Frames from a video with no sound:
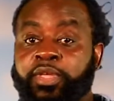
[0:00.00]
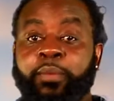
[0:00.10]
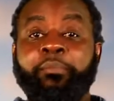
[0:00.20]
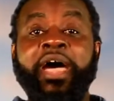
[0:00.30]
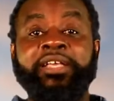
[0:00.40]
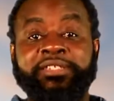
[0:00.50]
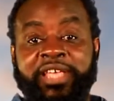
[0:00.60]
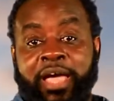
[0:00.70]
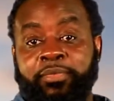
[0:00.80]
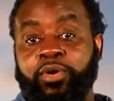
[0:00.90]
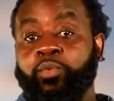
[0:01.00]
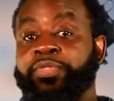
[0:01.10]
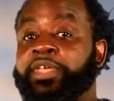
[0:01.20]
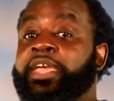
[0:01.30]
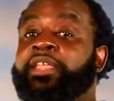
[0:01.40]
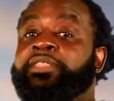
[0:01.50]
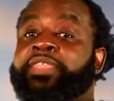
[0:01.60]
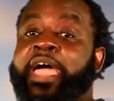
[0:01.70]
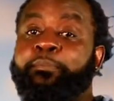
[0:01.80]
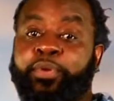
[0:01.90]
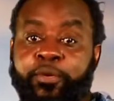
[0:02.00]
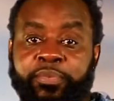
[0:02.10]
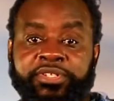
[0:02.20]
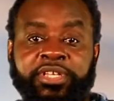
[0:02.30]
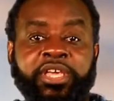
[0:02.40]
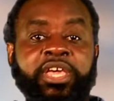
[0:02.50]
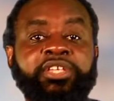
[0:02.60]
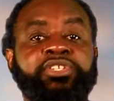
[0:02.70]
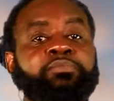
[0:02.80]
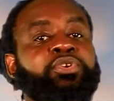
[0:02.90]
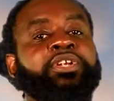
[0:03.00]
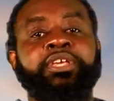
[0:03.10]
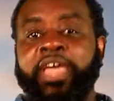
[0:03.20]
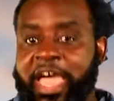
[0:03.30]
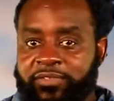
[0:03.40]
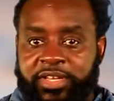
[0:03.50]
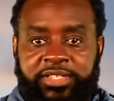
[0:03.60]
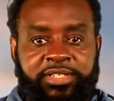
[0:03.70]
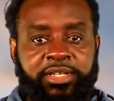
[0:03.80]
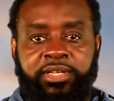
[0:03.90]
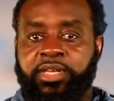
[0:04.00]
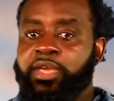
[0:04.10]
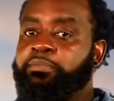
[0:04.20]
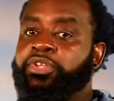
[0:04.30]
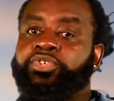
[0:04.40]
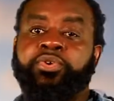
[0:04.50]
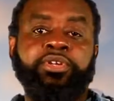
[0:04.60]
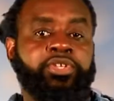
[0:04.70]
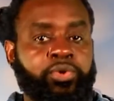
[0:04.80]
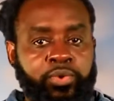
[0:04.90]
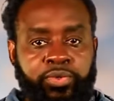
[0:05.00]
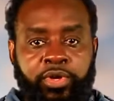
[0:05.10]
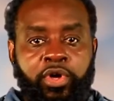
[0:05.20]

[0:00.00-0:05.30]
My assignment within that purpose is community advocacy, mentoring the youth,